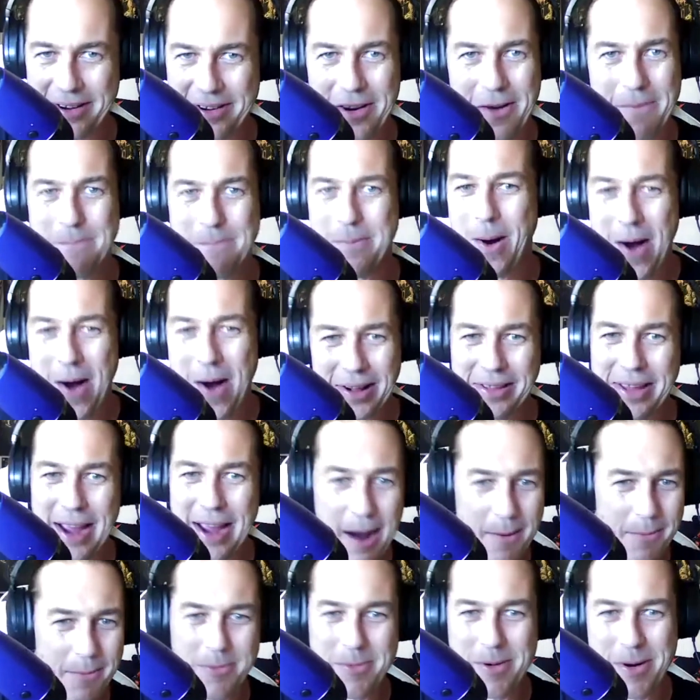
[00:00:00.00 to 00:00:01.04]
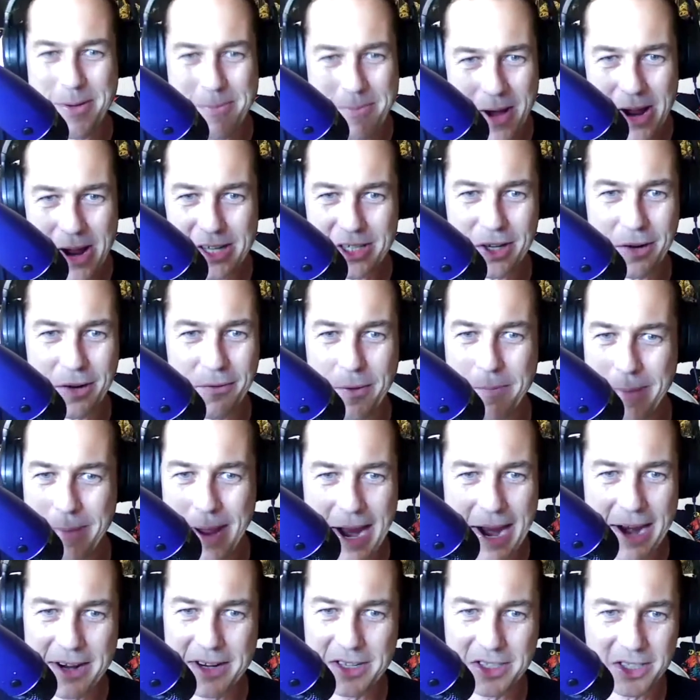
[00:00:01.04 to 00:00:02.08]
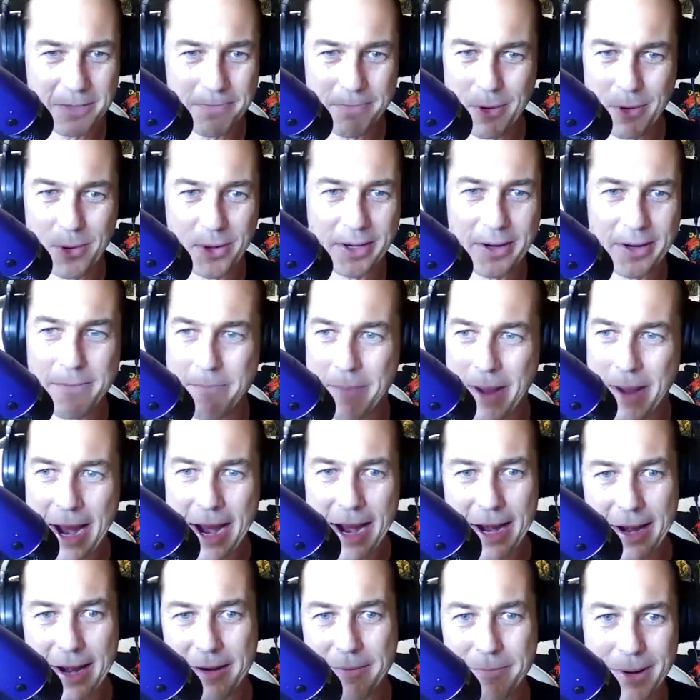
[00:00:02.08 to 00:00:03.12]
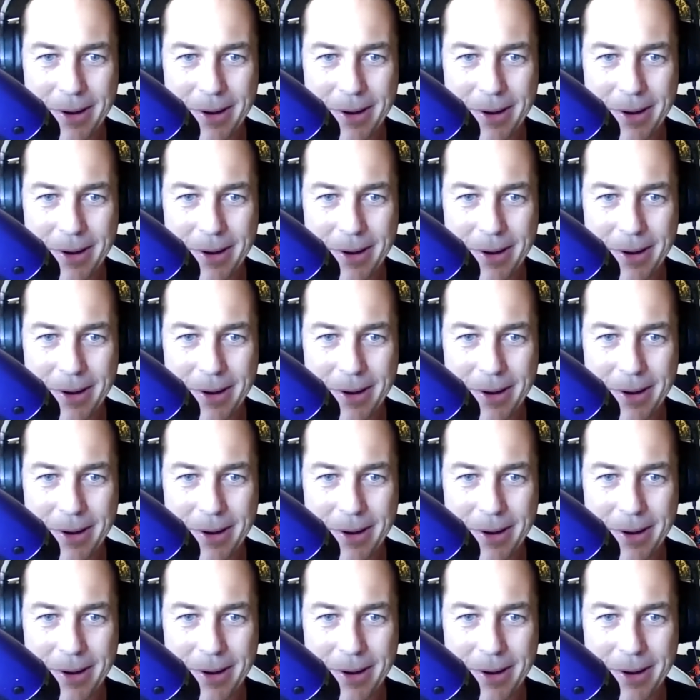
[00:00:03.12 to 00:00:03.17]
not buying the album or merch off a band, is supporting a band.